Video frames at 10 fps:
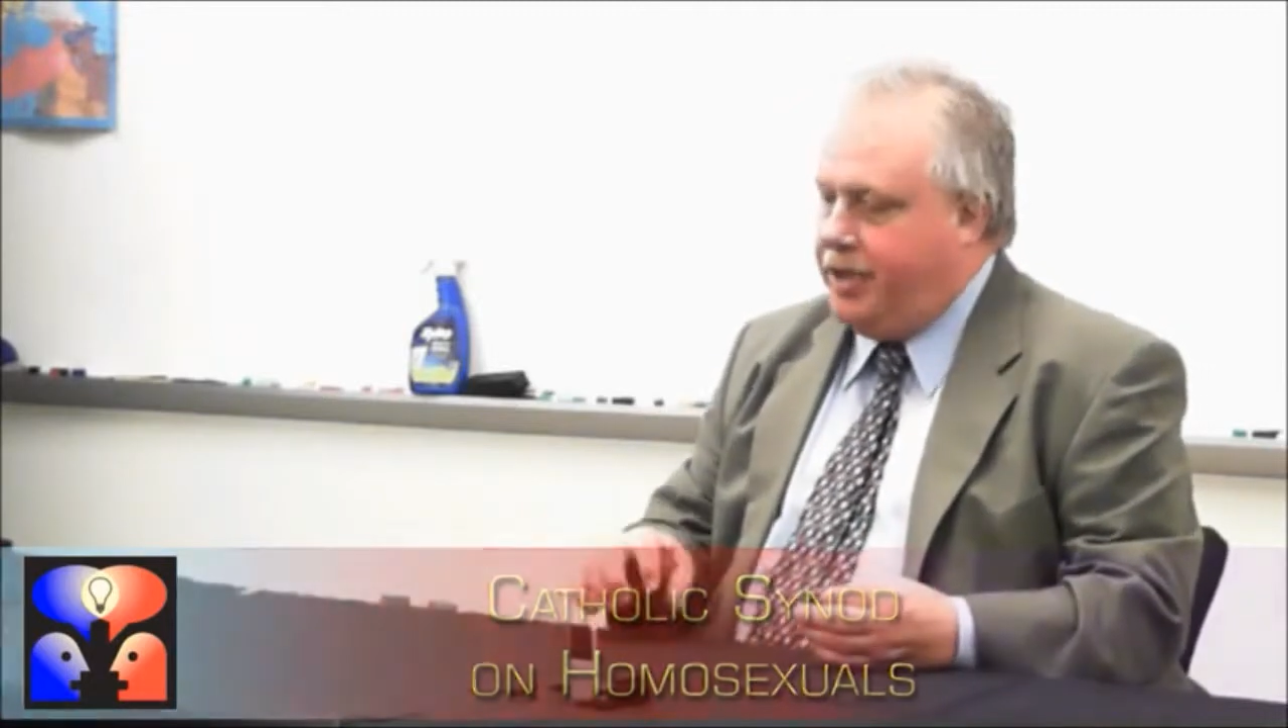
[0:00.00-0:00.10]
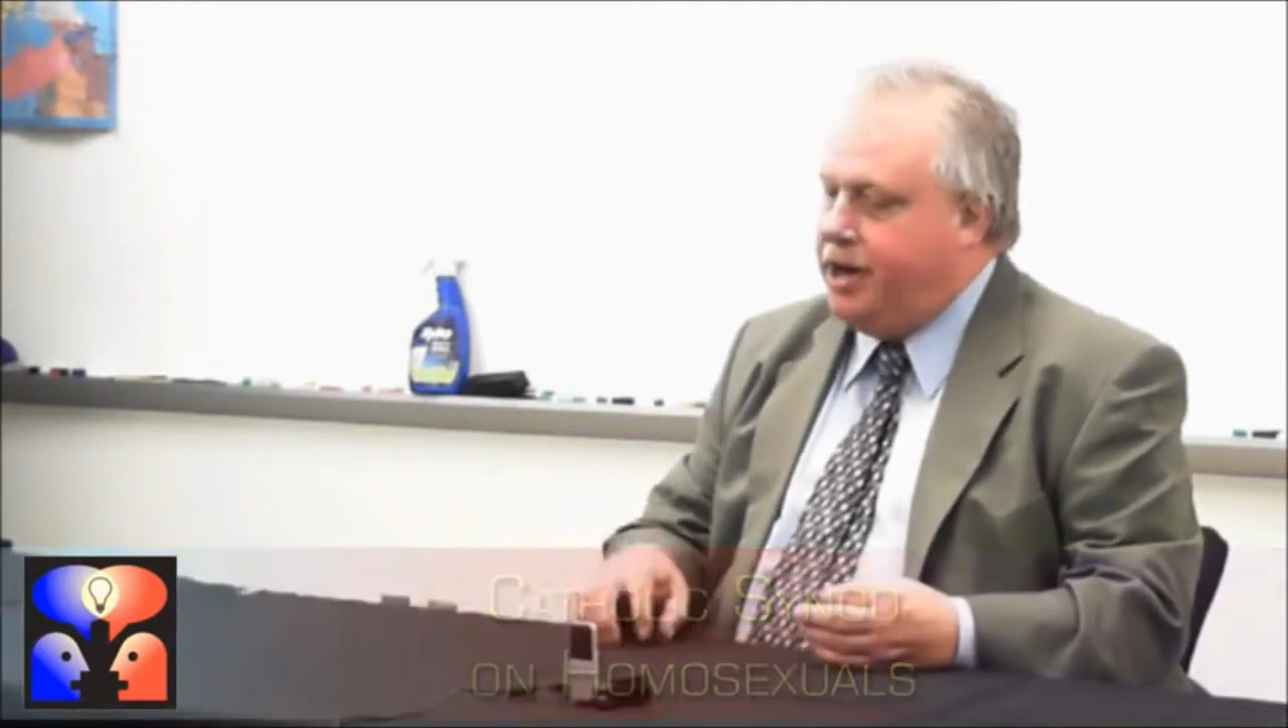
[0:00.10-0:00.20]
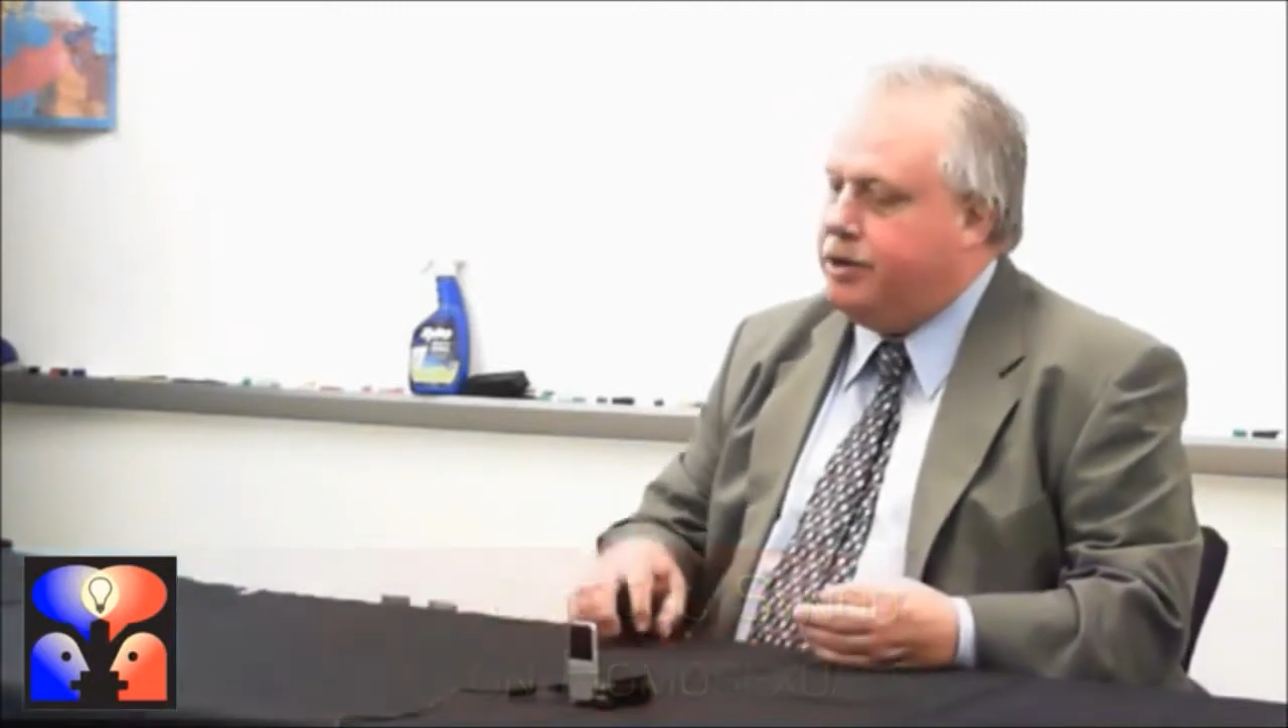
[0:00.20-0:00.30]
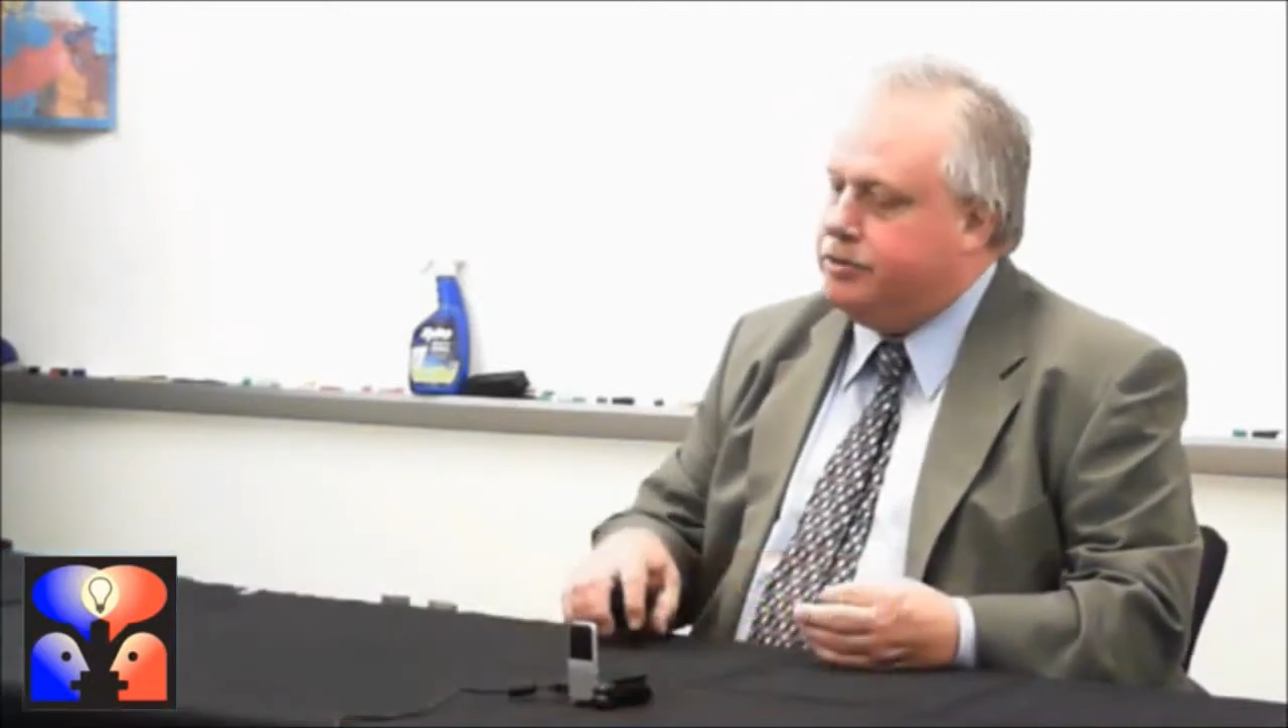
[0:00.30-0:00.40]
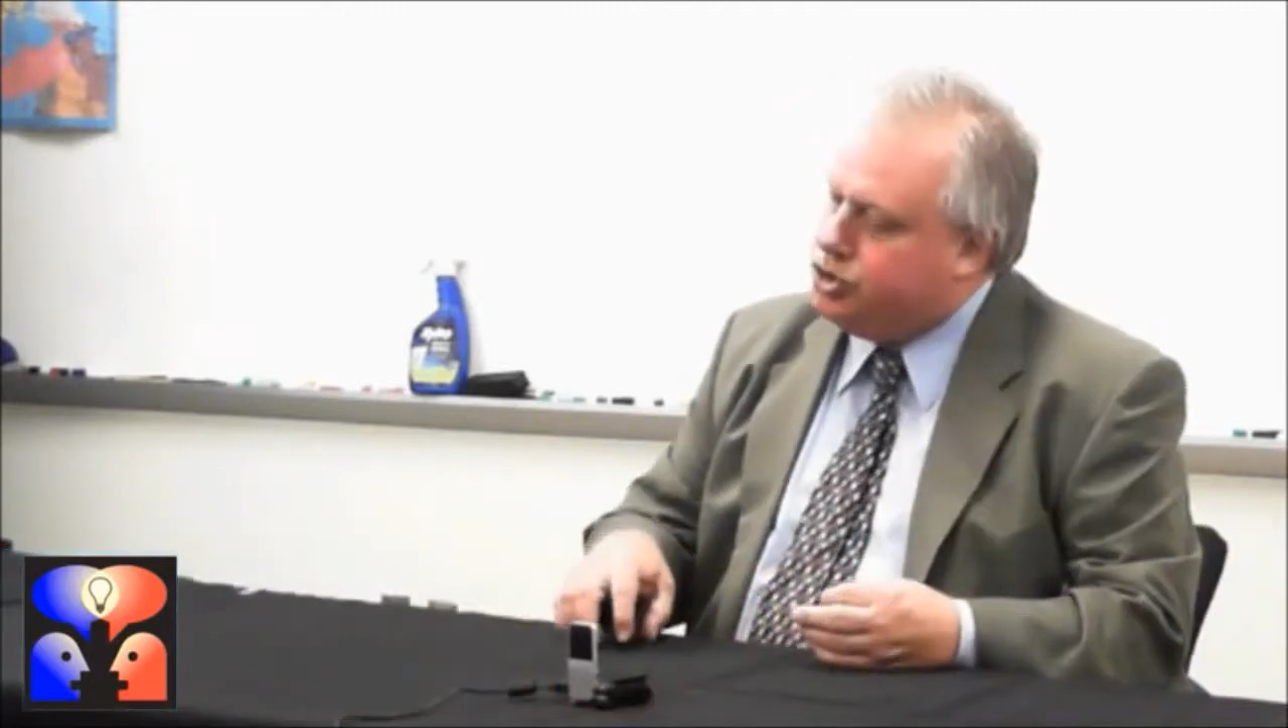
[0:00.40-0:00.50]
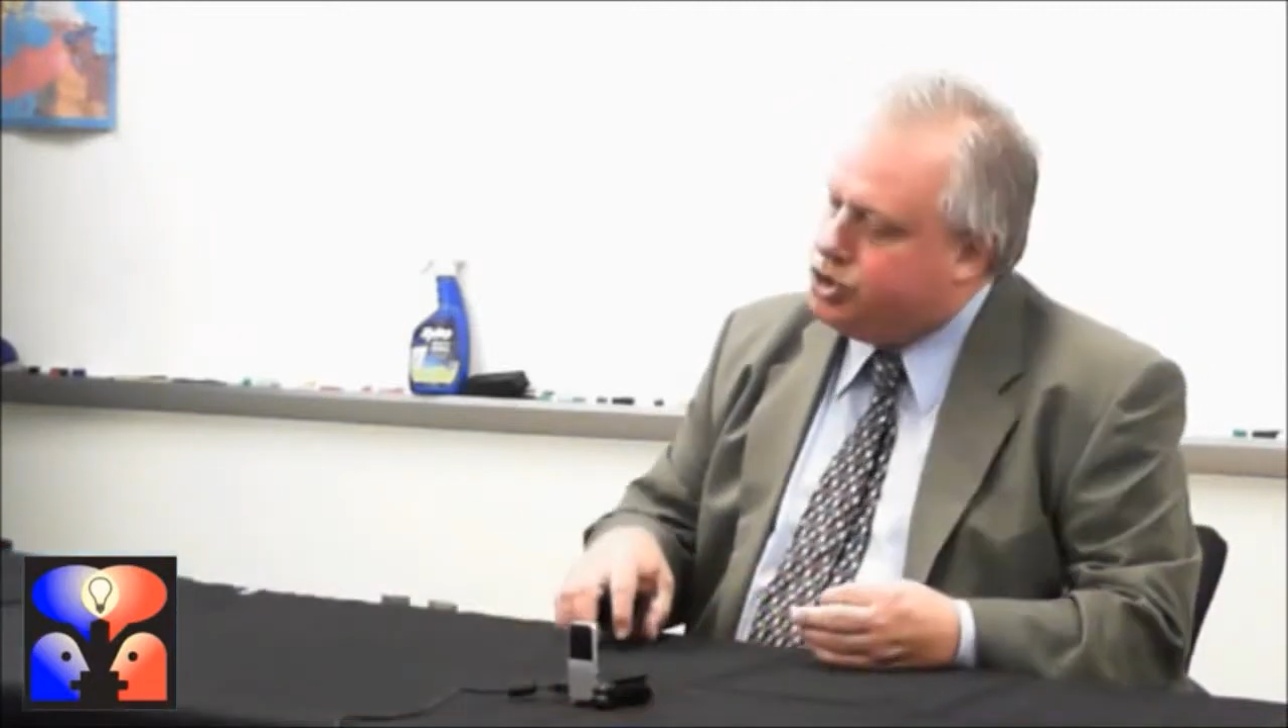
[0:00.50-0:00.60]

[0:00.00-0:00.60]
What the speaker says: They are